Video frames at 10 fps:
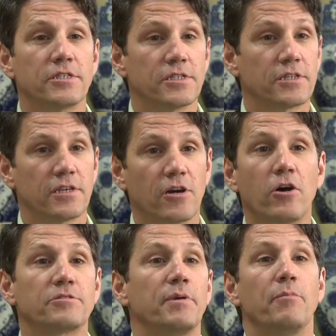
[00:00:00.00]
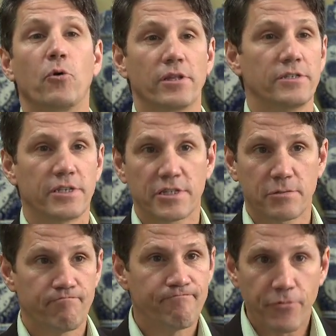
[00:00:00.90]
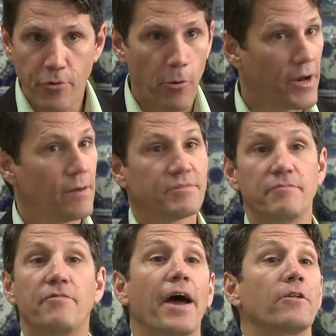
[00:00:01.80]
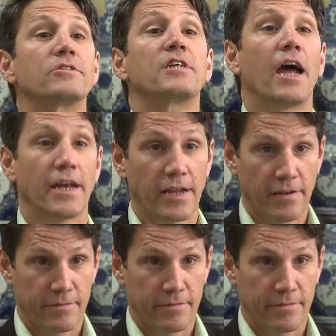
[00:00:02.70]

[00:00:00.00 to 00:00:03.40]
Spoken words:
Is this going to cost me more than just throwing up some vinyl siding?